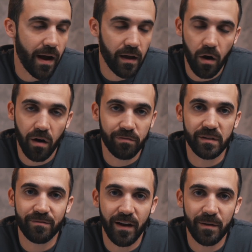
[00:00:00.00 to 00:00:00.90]
I
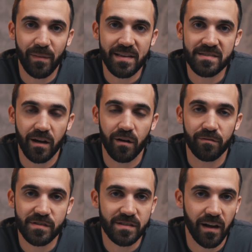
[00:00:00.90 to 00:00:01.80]
often find
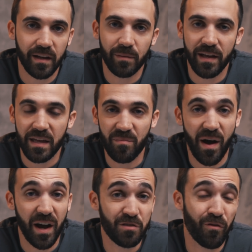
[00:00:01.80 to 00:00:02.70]
myself stuck in my
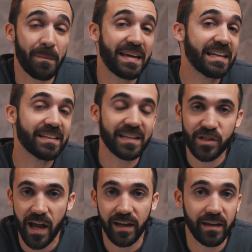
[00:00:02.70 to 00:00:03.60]
inbox, repeatedly
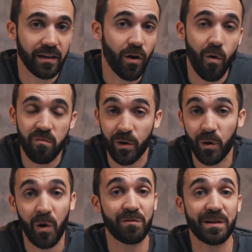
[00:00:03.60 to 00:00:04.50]
checking over
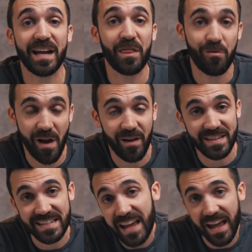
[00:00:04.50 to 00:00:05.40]
and over again throughout
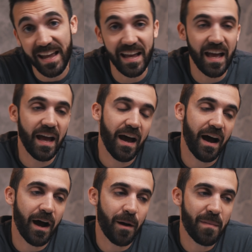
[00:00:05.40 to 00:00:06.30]
the day,
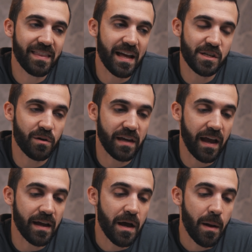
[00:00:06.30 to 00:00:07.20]
and that's
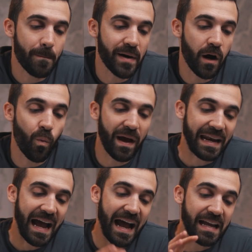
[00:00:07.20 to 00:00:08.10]
okay. But
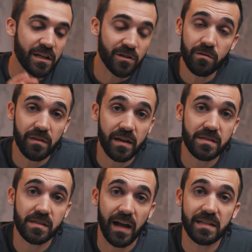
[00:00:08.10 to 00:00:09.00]
when I do
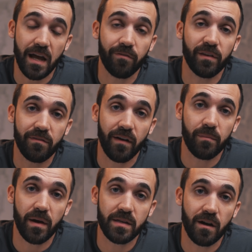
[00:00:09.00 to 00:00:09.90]
this, I definitely
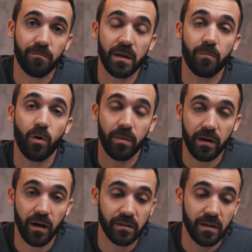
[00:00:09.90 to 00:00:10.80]
find myself being more
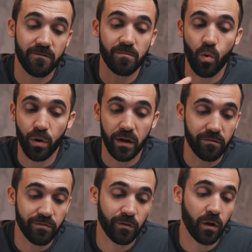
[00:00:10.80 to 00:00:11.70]
productive, more
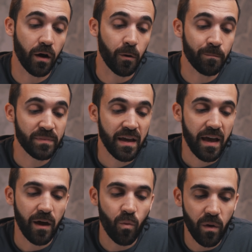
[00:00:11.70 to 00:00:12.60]
in flow.
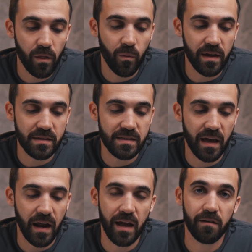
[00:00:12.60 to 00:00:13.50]
And one of the ways
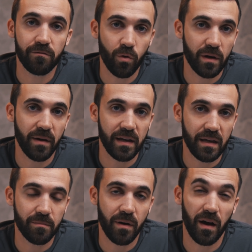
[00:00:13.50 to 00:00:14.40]
that I avoid my
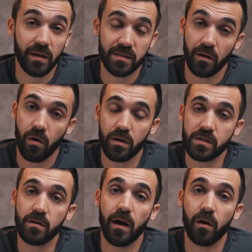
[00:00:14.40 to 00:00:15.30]
inbox and
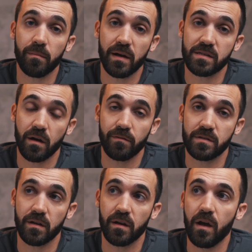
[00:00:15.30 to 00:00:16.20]
also help myself
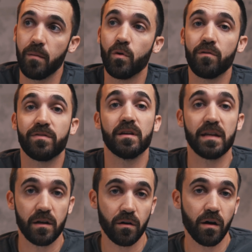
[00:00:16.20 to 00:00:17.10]
to move the
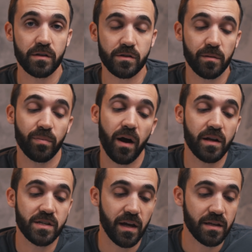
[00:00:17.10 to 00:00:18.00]
needle on certain
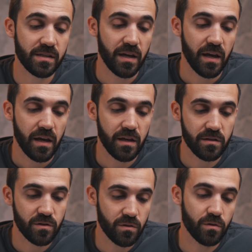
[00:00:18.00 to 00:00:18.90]
projects
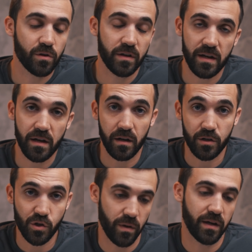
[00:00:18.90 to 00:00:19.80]
is to create a
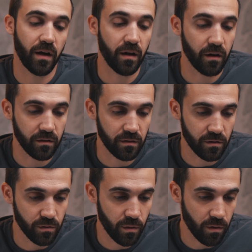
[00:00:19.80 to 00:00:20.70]
shortcut on
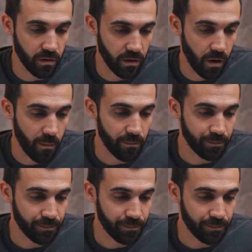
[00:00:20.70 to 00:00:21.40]
Google Chrome.